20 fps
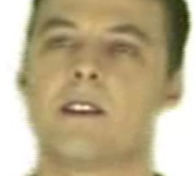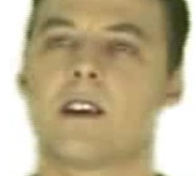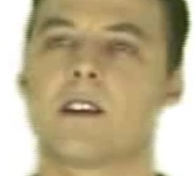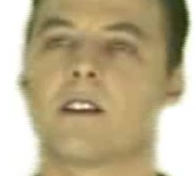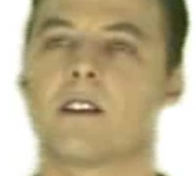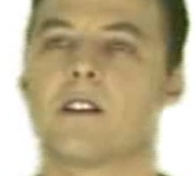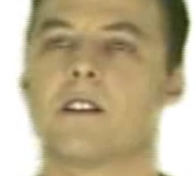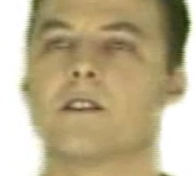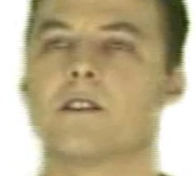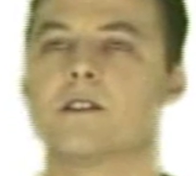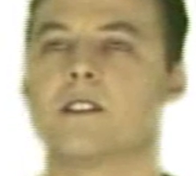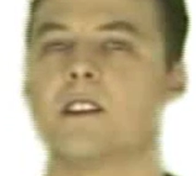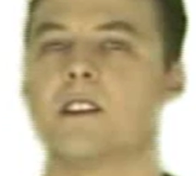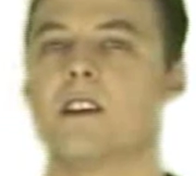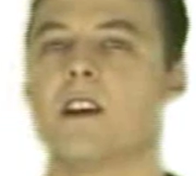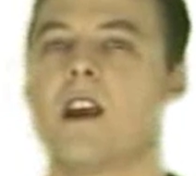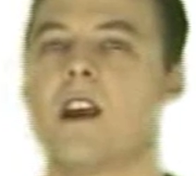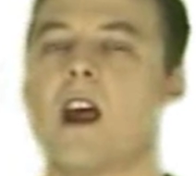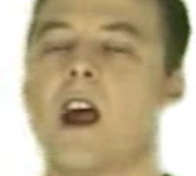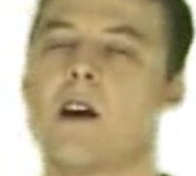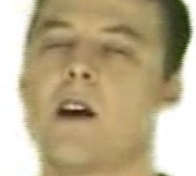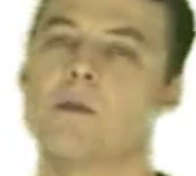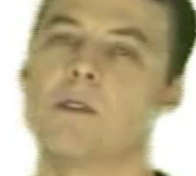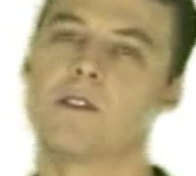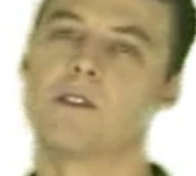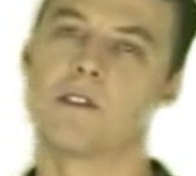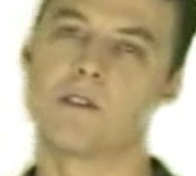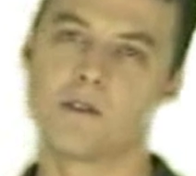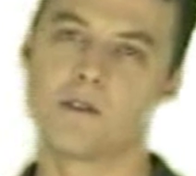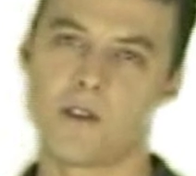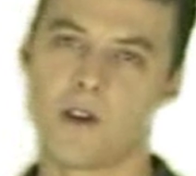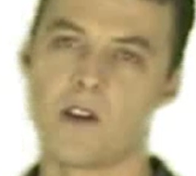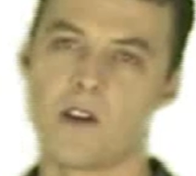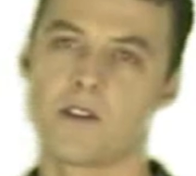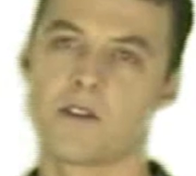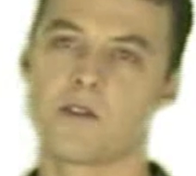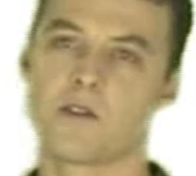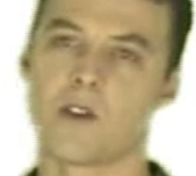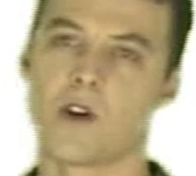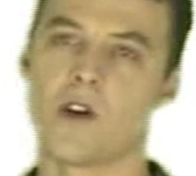technology and was the
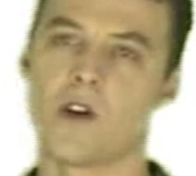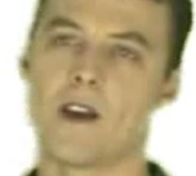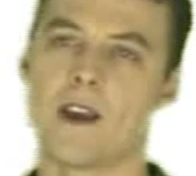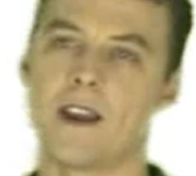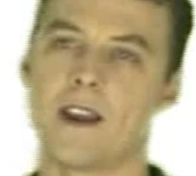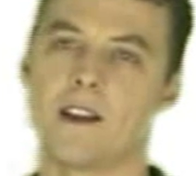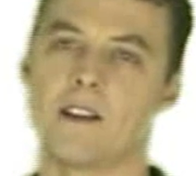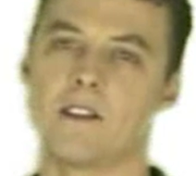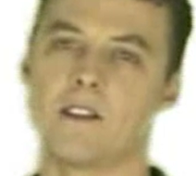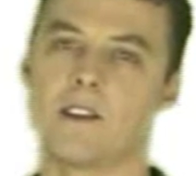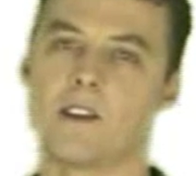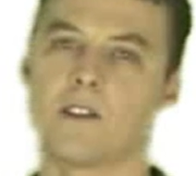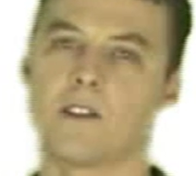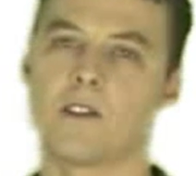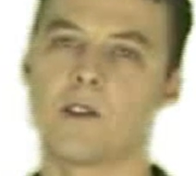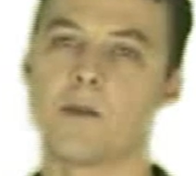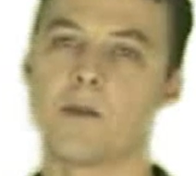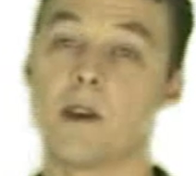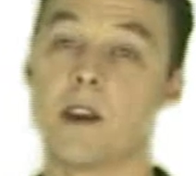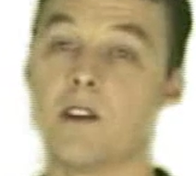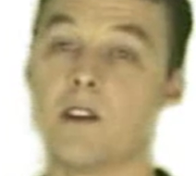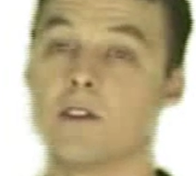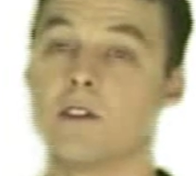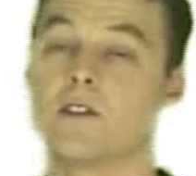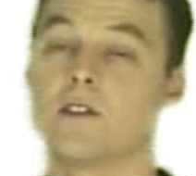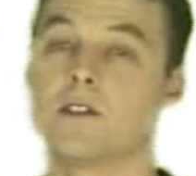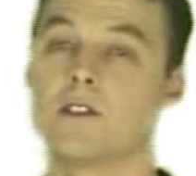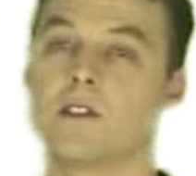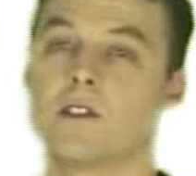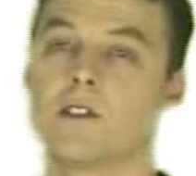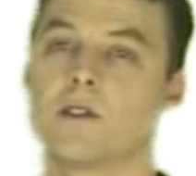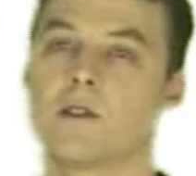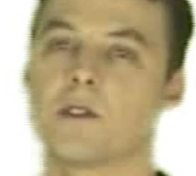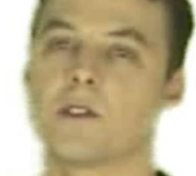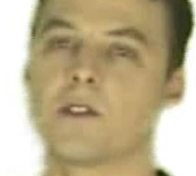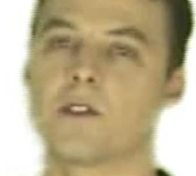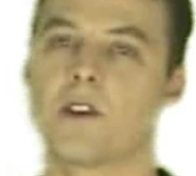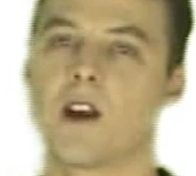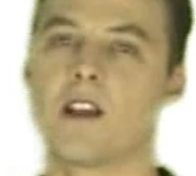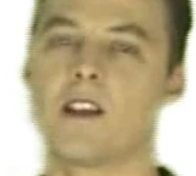first floor heating system introduced to
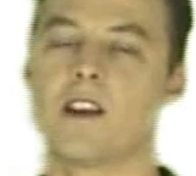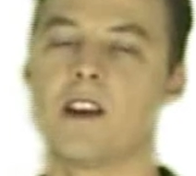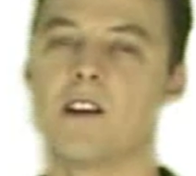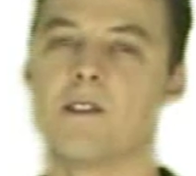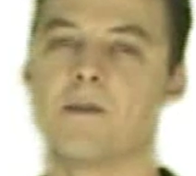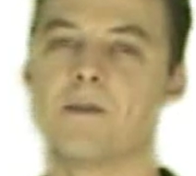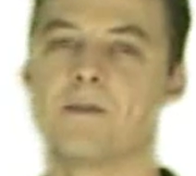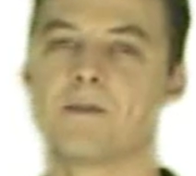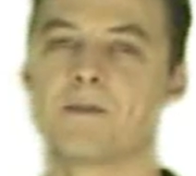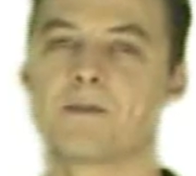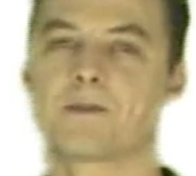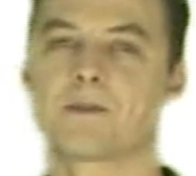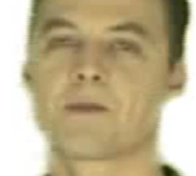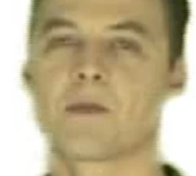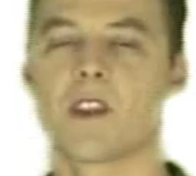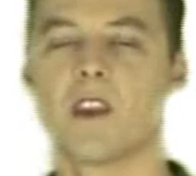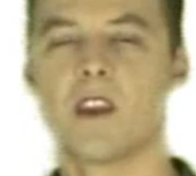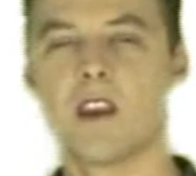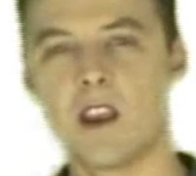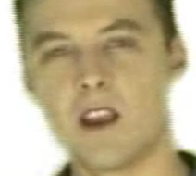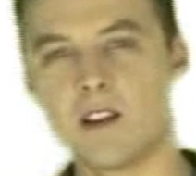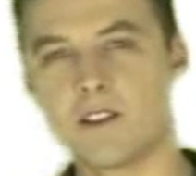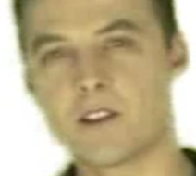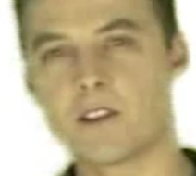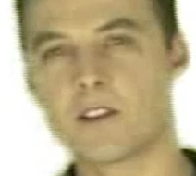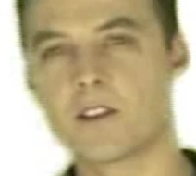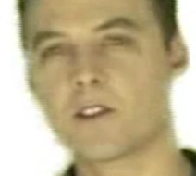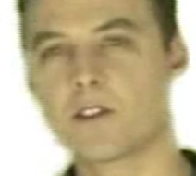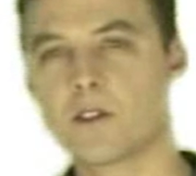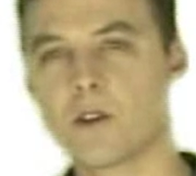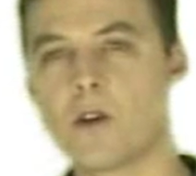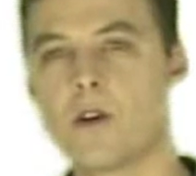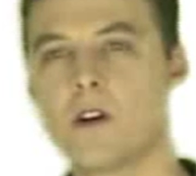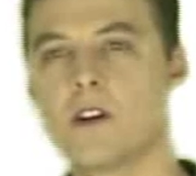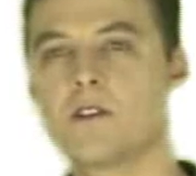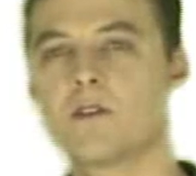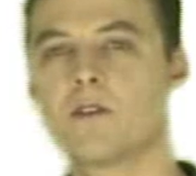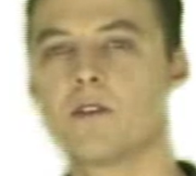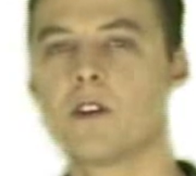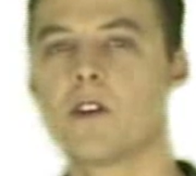Australia. It's a
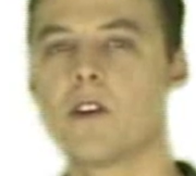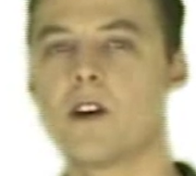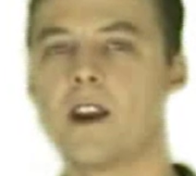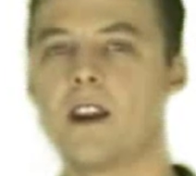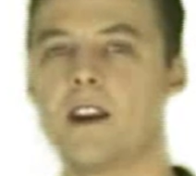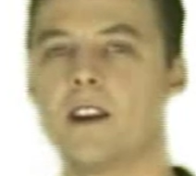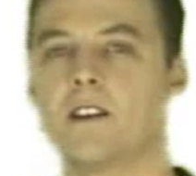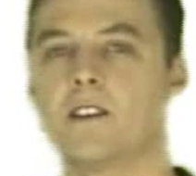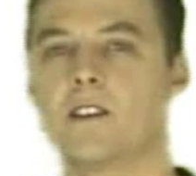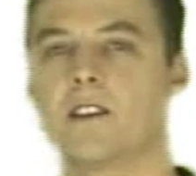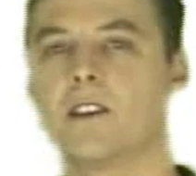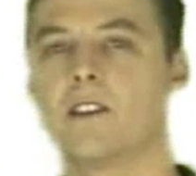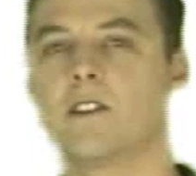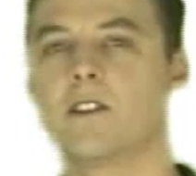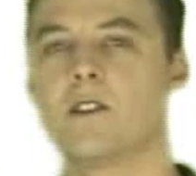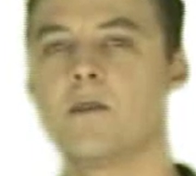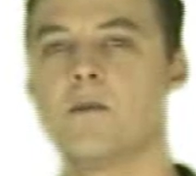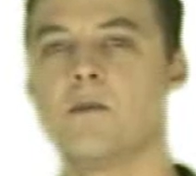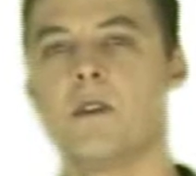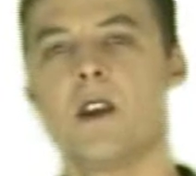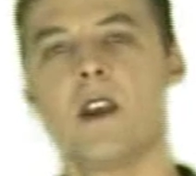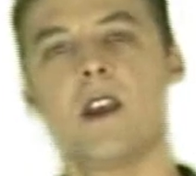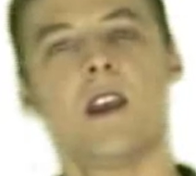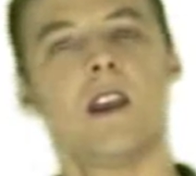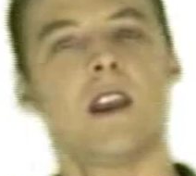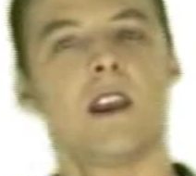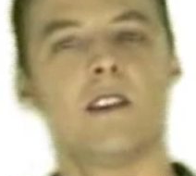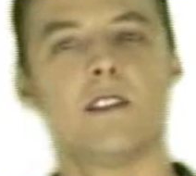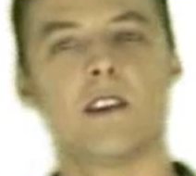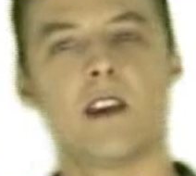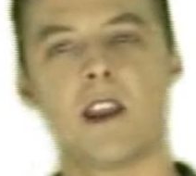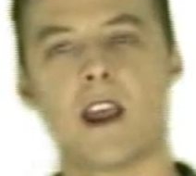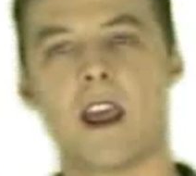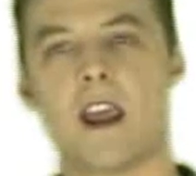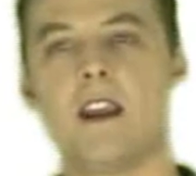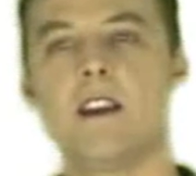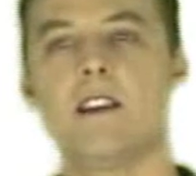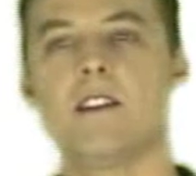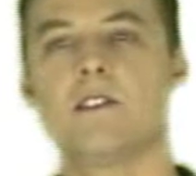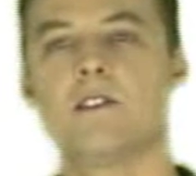storage floor heating system in that
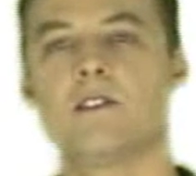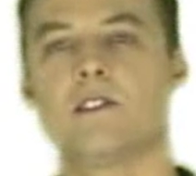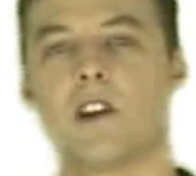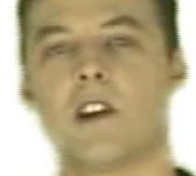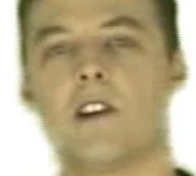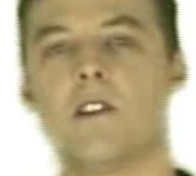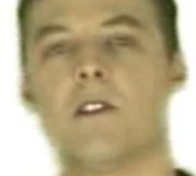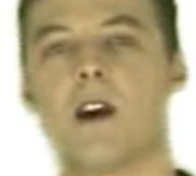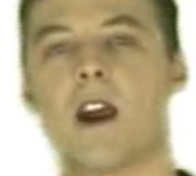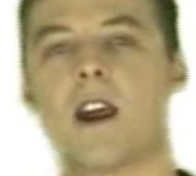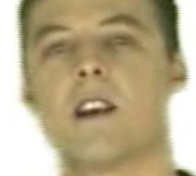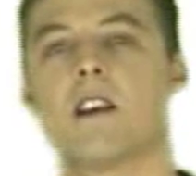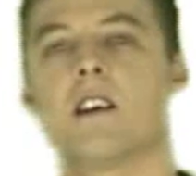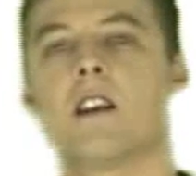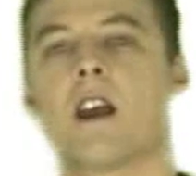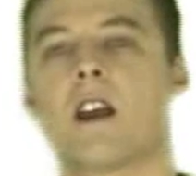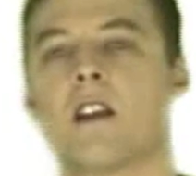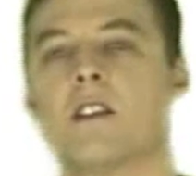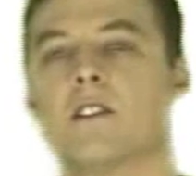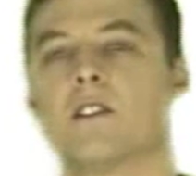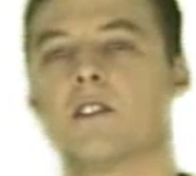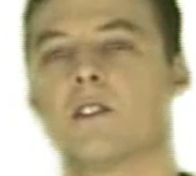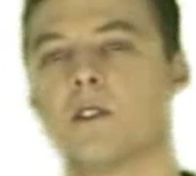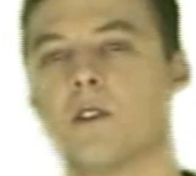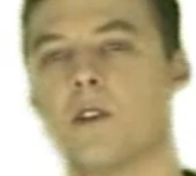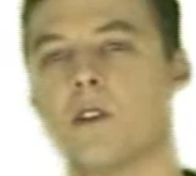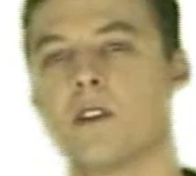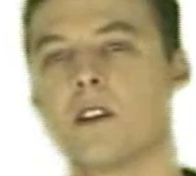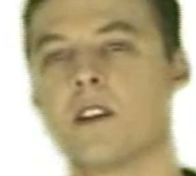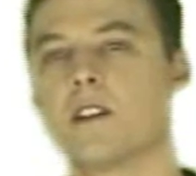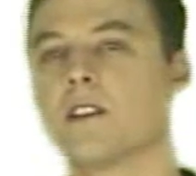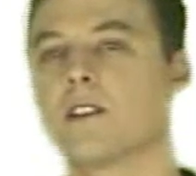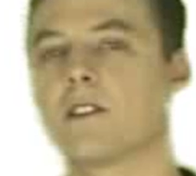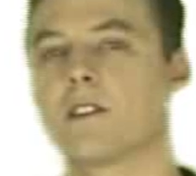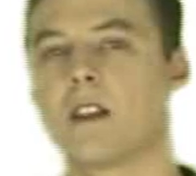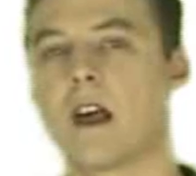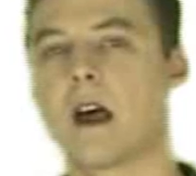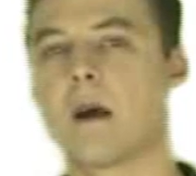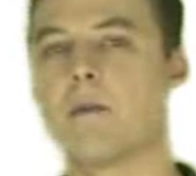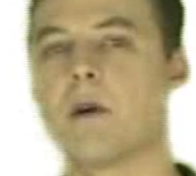heat is generated and stored in the
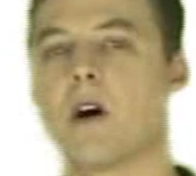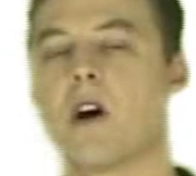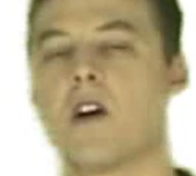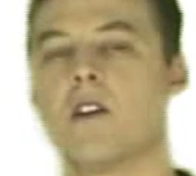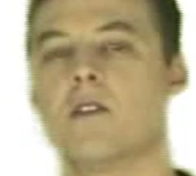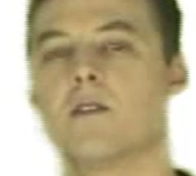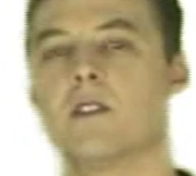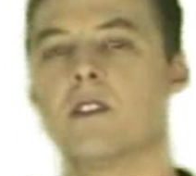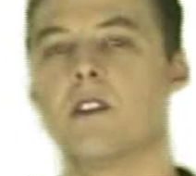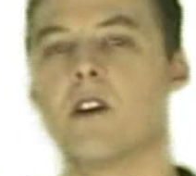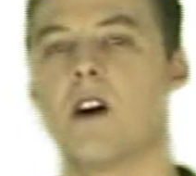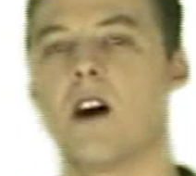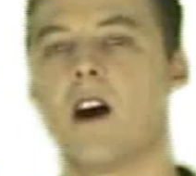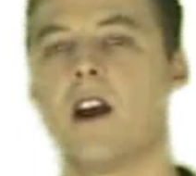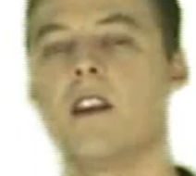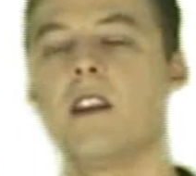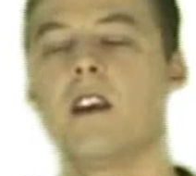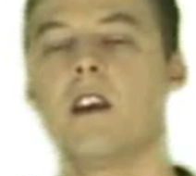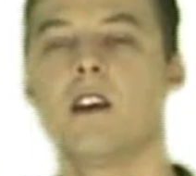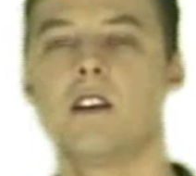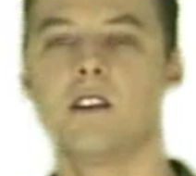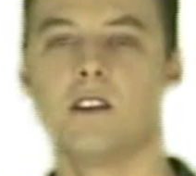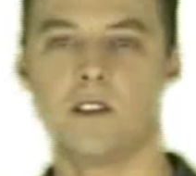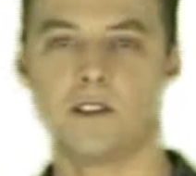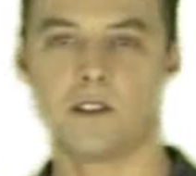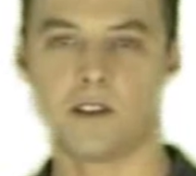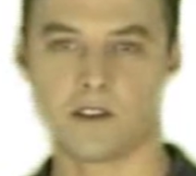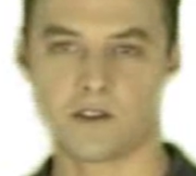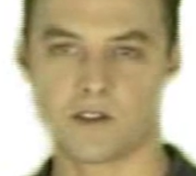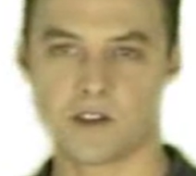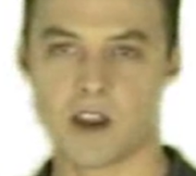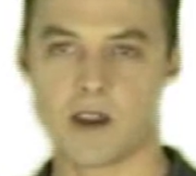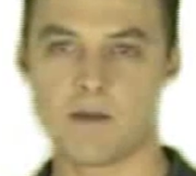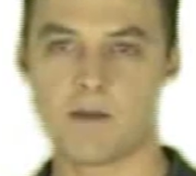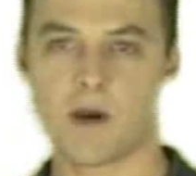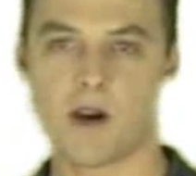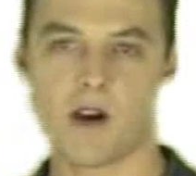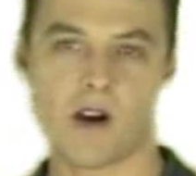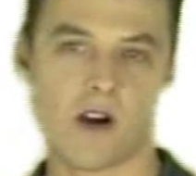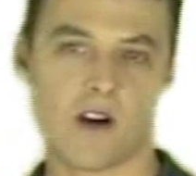slab overnight using
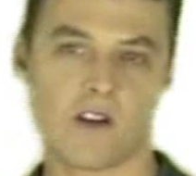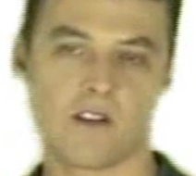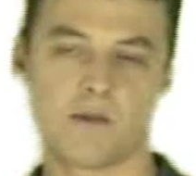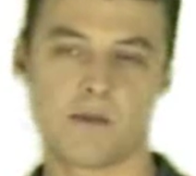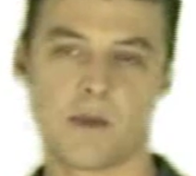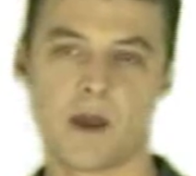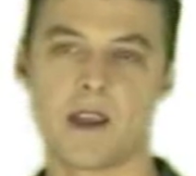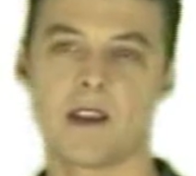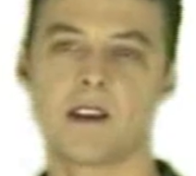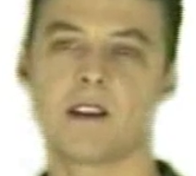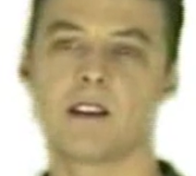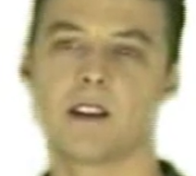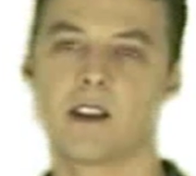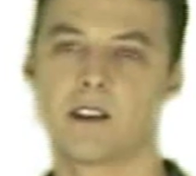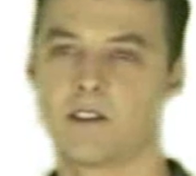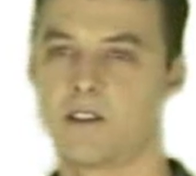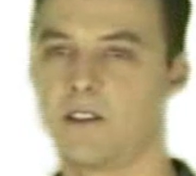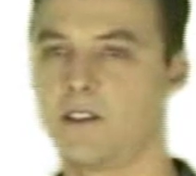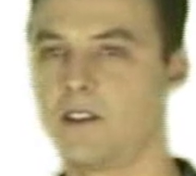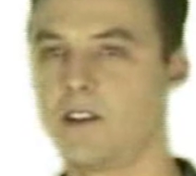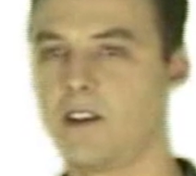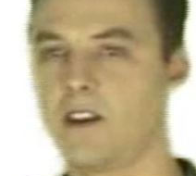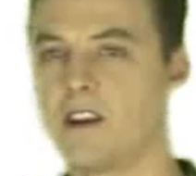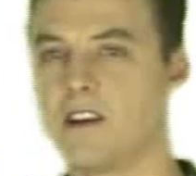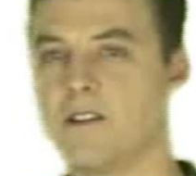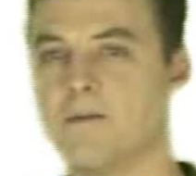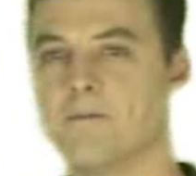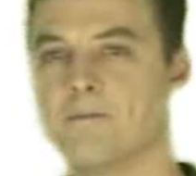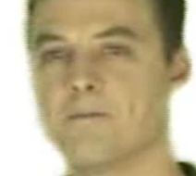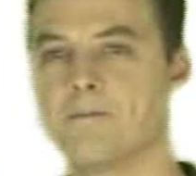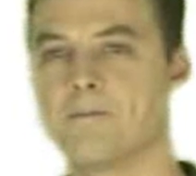cheaper off-peak electricity.